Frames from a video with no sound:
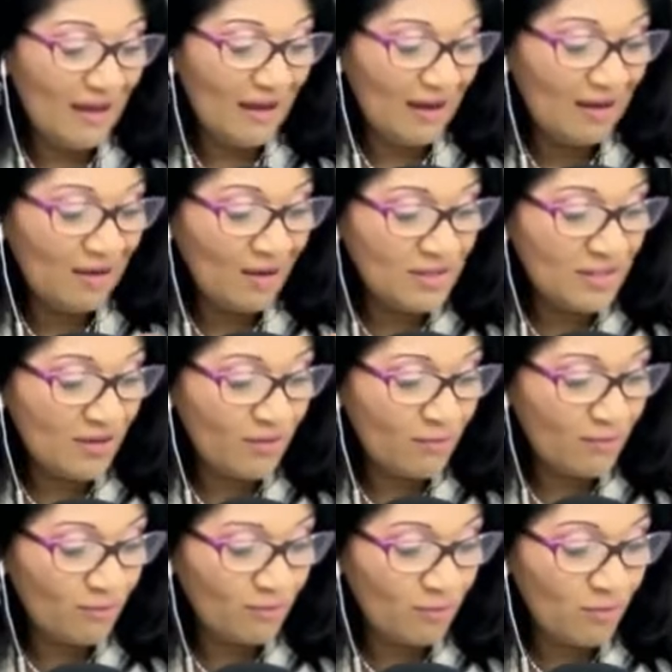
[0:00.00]
a lot of
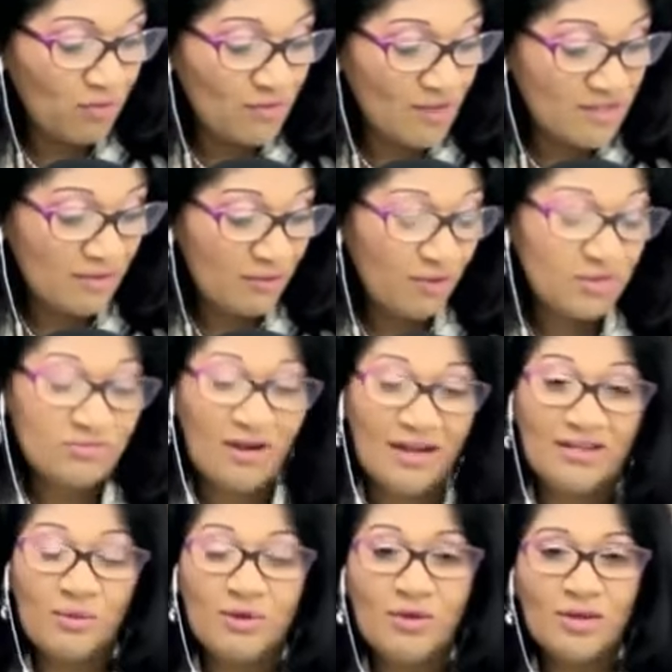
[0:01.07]
rumors, of course, right
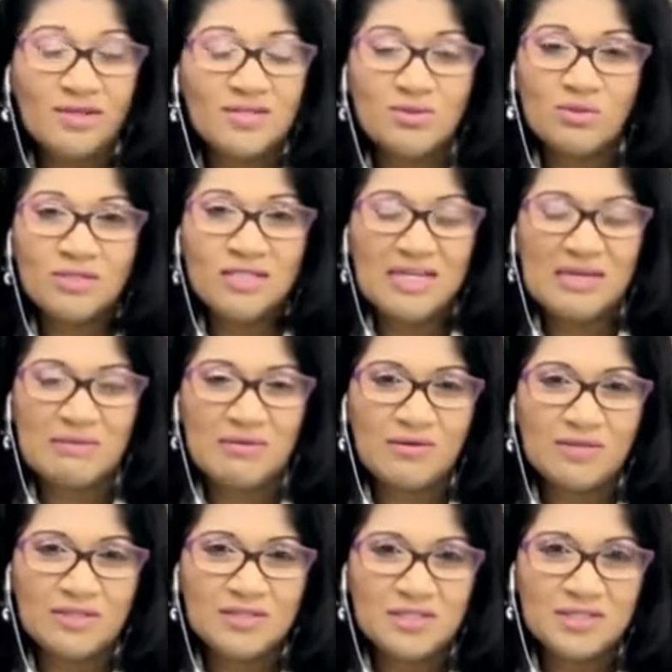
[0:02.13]
now we heard this whole thing
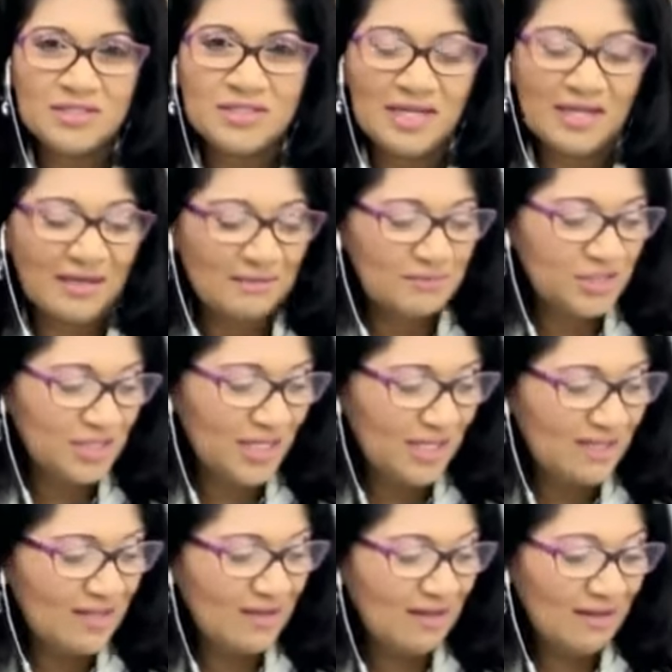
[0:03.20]
about um,
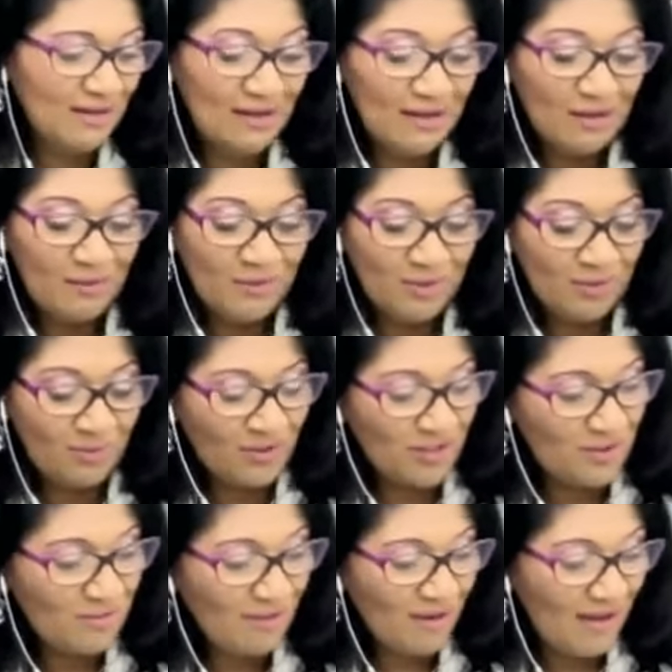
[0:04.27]
China, we know about
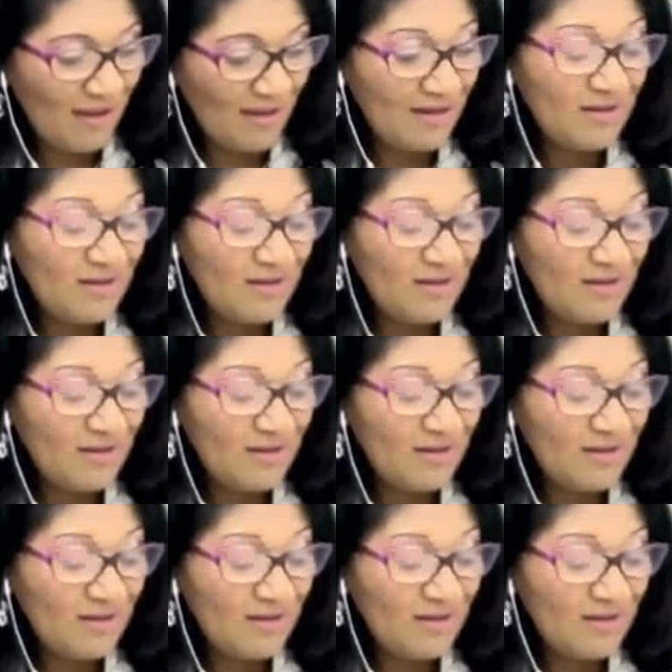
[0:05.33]
Iran.